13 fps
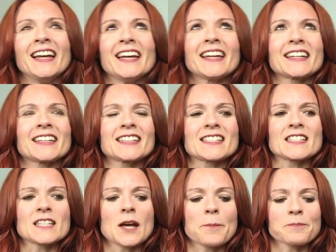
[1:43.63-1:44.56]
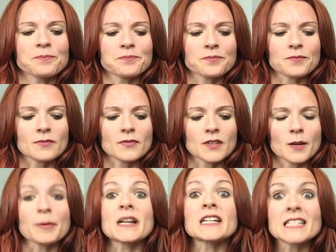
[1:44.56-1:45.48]

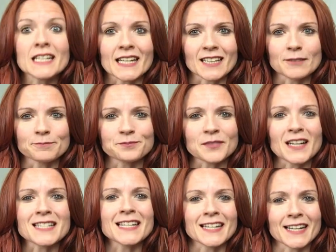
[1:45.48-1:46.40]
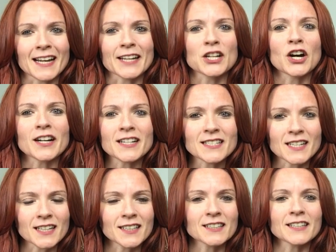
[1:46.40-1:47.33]
But I did it. I got it
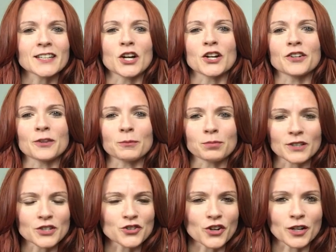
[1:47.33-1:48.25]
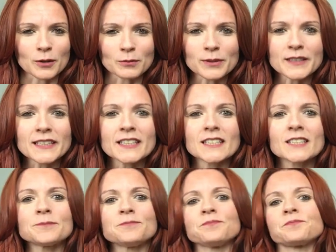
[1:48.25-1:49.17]
done. I got the blood draw
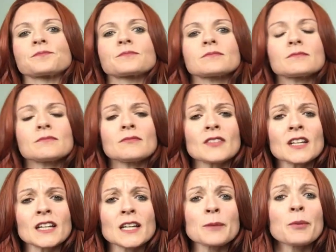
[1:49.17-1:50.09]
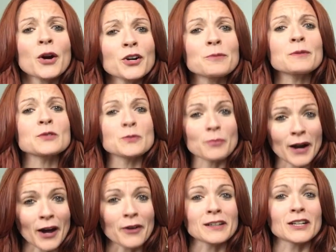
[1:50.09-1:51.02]
completed. And a part of me was
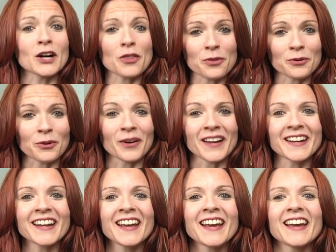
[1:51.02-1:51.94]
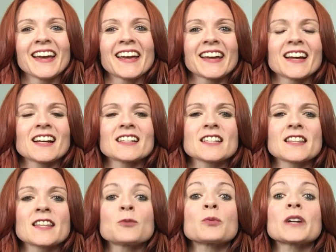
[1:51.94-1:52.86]
proud I got through it. And
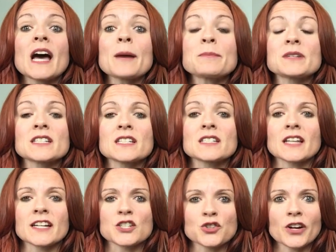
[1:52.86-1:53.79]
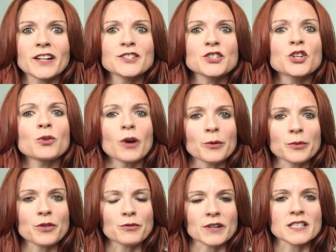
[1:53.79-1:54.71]
then what happened is I tried to go on
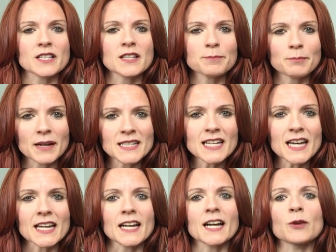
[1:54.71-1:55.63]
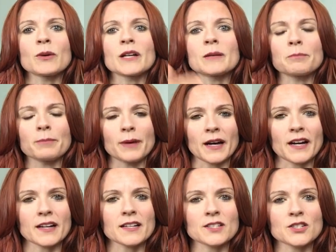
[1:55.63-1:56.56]
with the rest of my day. I went
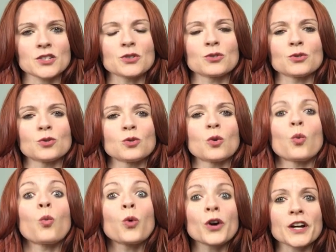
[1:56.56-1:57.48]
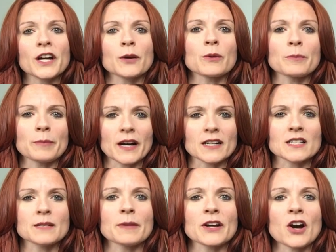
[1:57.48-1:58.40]
back to work, I went back
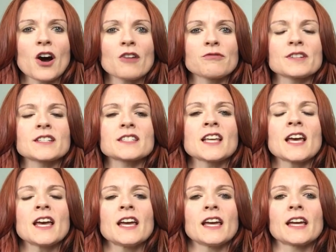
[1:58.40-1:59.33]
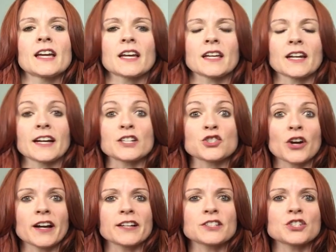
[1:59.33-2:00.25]
to my office, and I
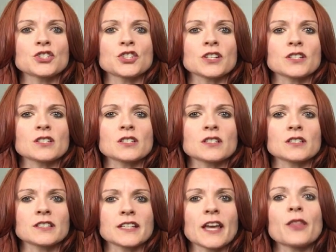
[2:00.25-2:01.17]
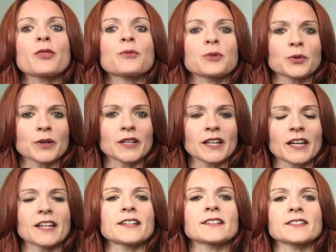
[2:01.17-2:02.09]
tried to just get through it
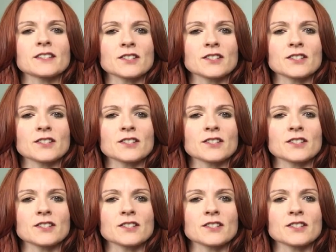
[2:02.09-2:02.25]
and